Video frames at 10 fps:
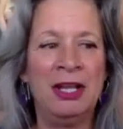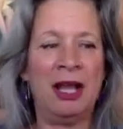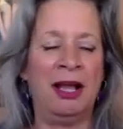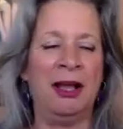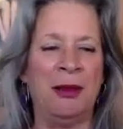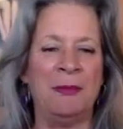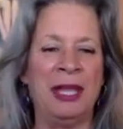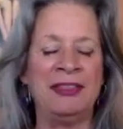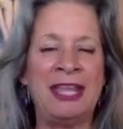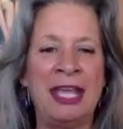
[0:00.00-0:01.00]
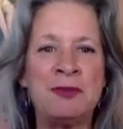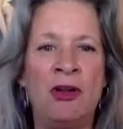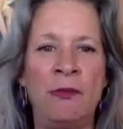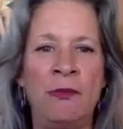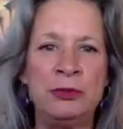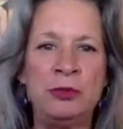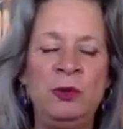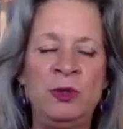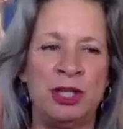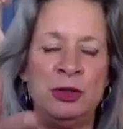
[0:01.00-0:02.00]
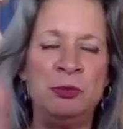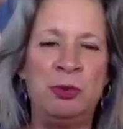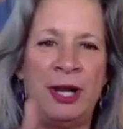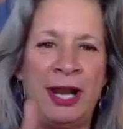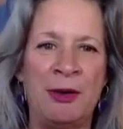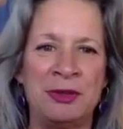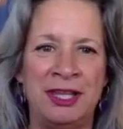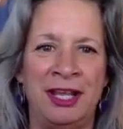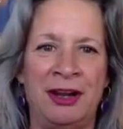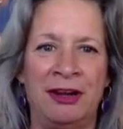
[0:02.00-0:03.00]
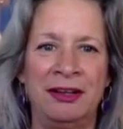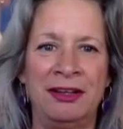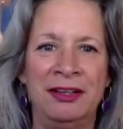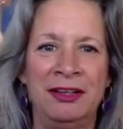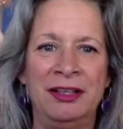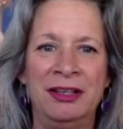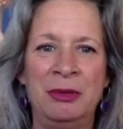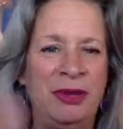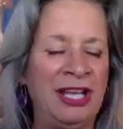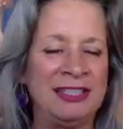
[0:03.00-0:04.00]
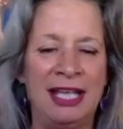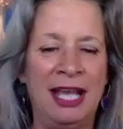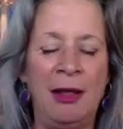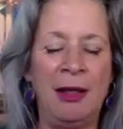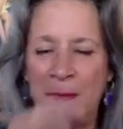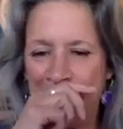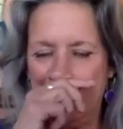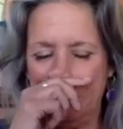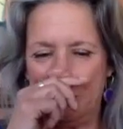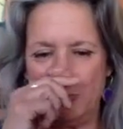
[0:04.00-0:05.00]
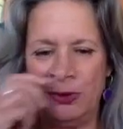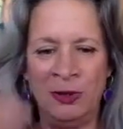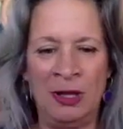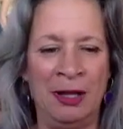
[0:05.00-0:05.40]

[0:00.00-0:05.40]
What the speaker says: And thanks for all the tools that you put out there, Maria, to help people